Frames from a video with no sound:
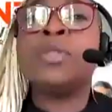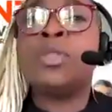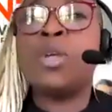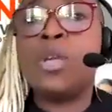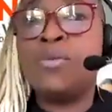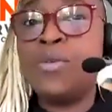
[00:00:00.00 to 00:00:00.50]

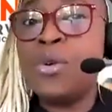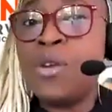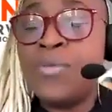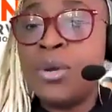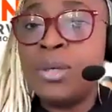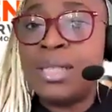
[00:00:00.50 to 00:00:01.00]
So if you
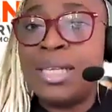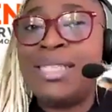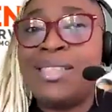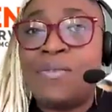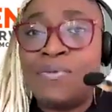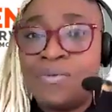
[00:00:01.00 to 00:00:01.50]
refuse
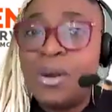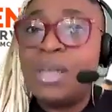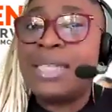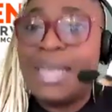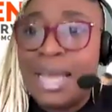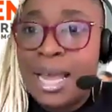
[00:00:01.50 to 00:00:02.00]
it the
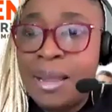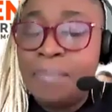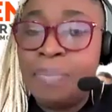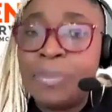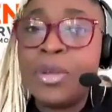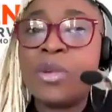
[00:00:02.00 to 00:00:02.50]
first year,
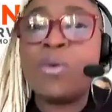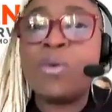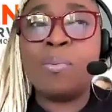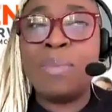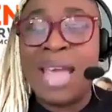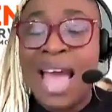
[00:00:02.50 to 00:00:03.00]
you
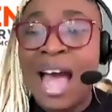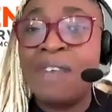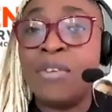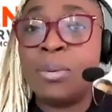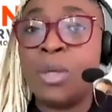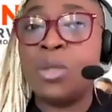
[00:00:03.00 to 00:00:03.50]
may
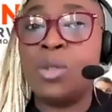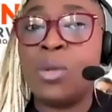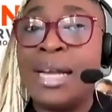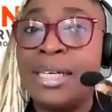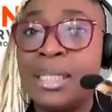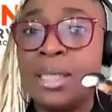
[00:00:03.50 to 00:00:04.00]
have option to
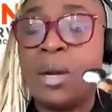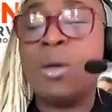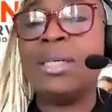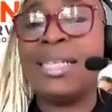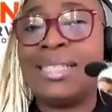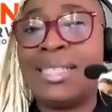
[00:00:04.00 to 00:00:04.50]
add it
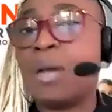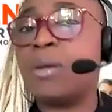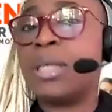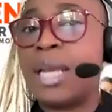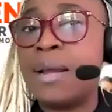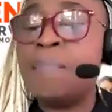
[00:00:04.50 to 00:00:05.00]
on the
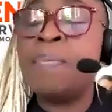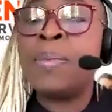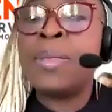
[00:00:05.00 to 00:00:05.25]
second year.